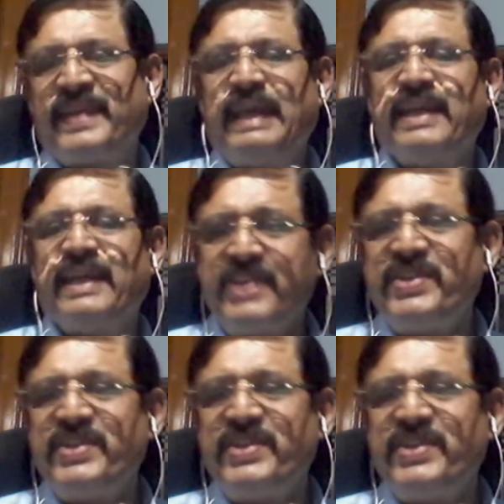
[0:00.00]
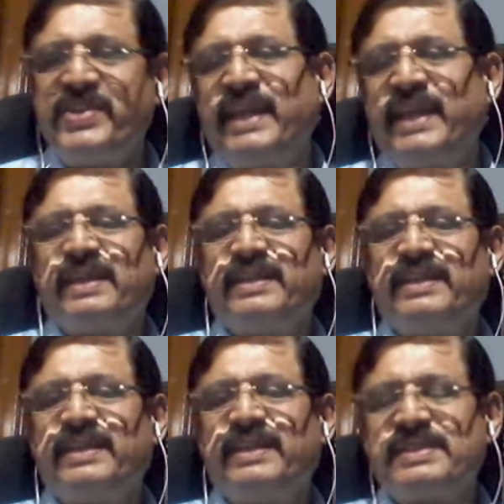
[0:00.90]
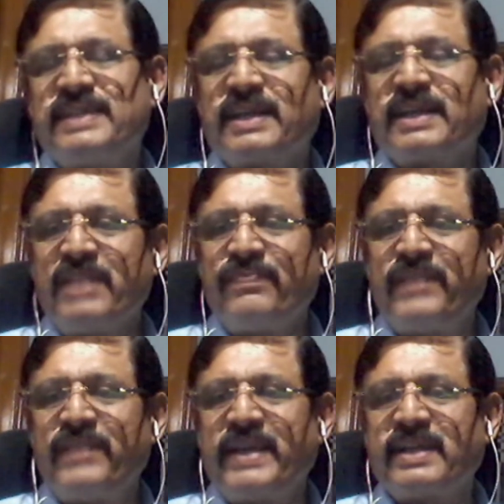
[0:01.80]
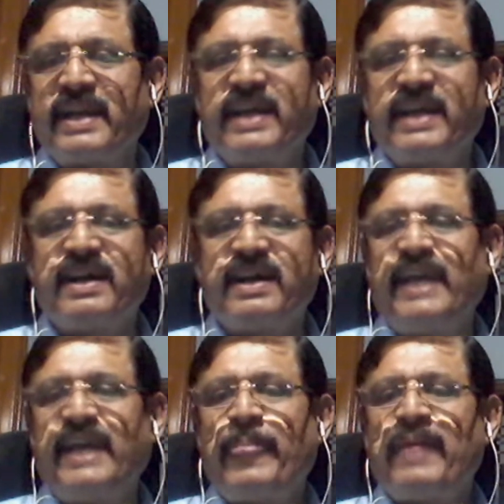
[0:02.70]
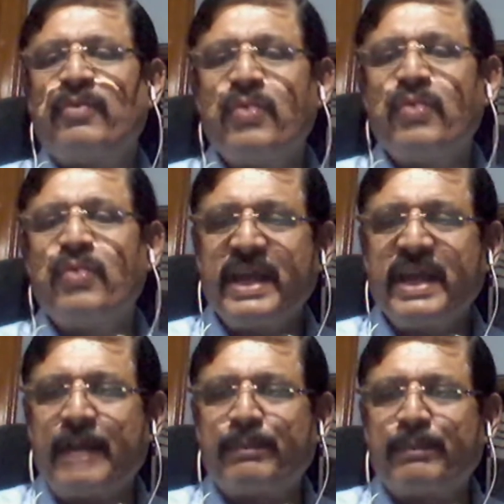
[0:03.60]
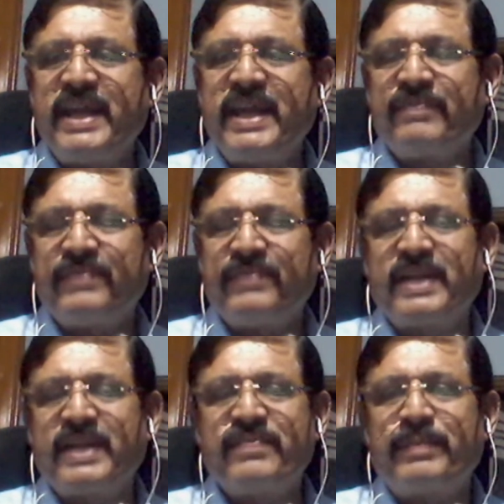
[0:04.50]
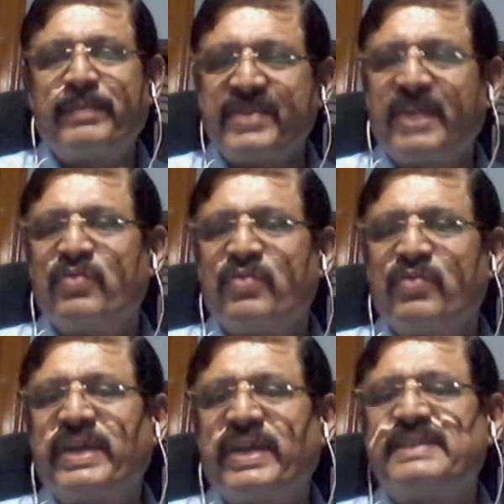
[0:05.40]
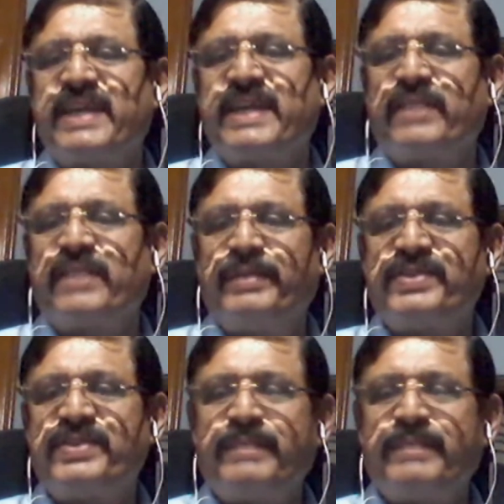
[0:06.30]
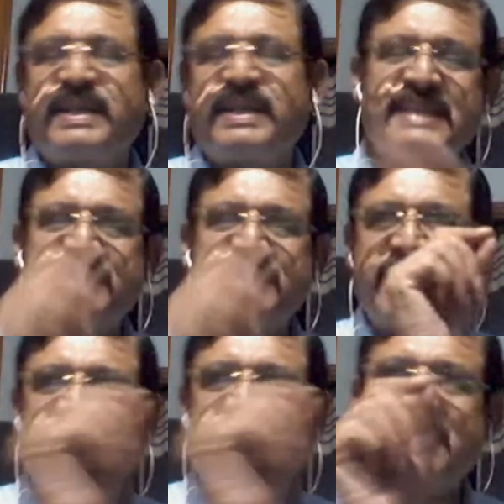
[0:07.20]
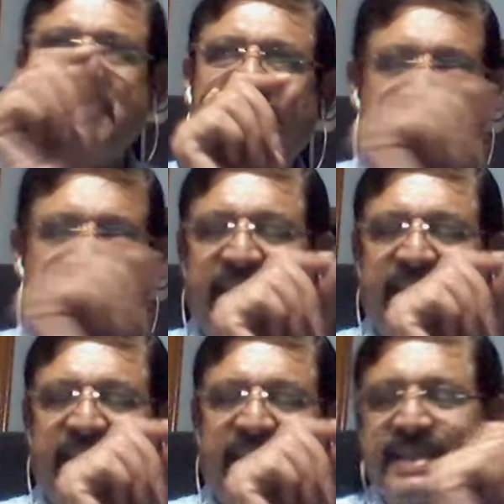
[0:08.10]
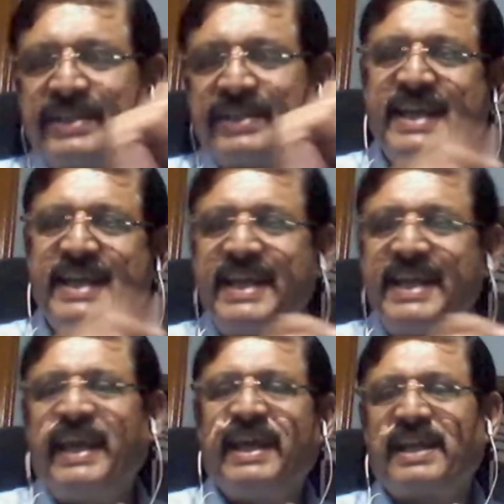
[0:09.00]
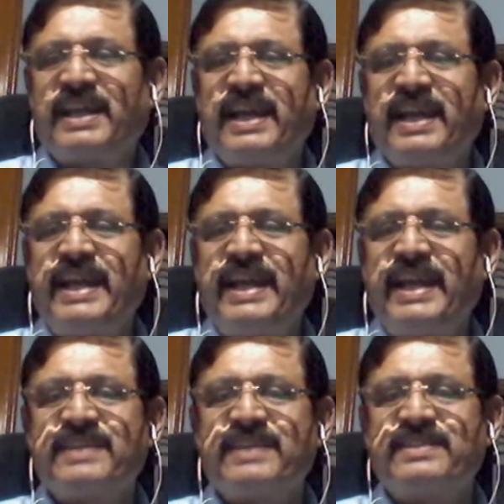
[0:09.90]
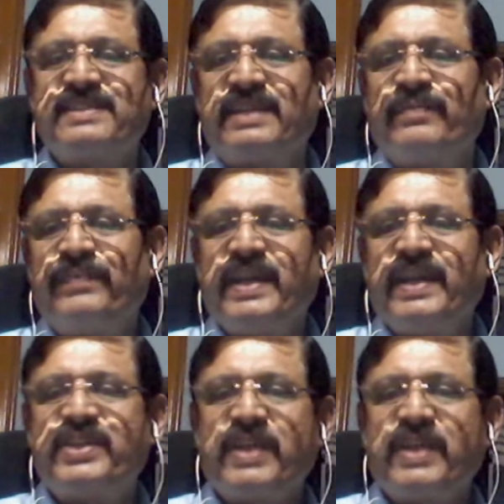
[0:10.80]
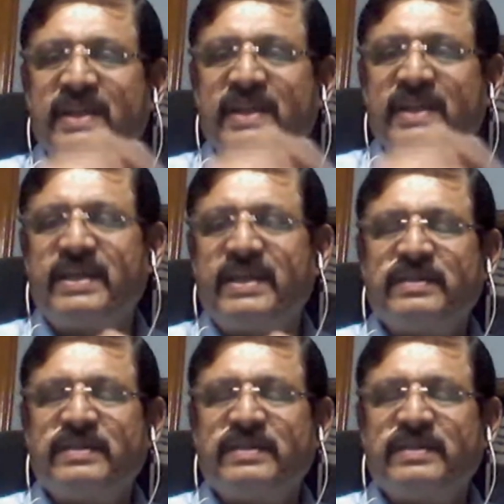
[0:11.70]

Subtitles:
Initially, there was a conflict regarding who can apply for information and who can seek information, because section 3 clearly indicates that it shall be the right